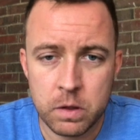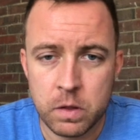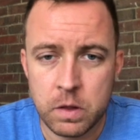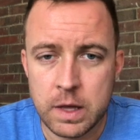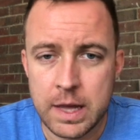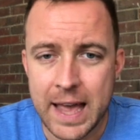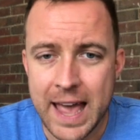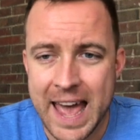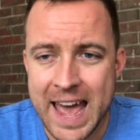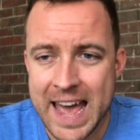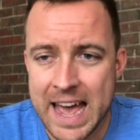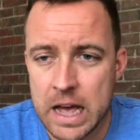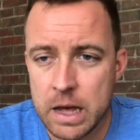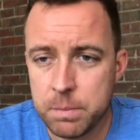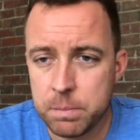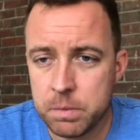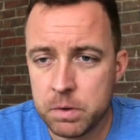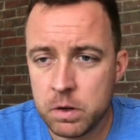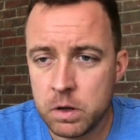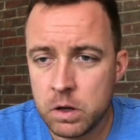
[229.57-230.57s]
the
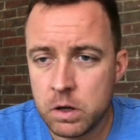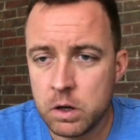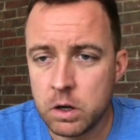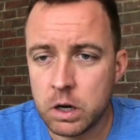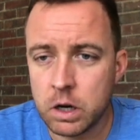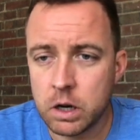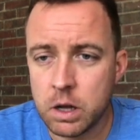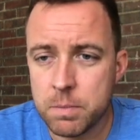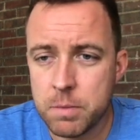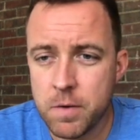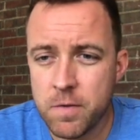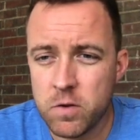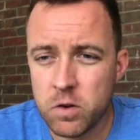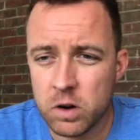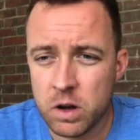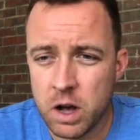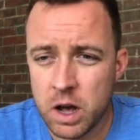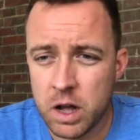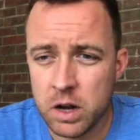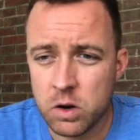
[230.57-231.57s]
app you're going to come over
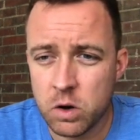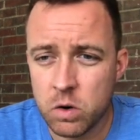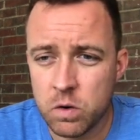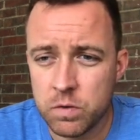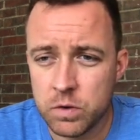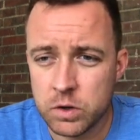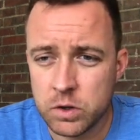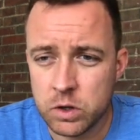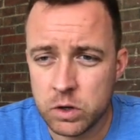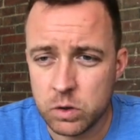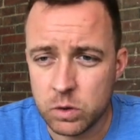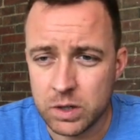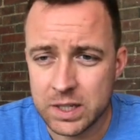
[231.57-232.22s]
on over to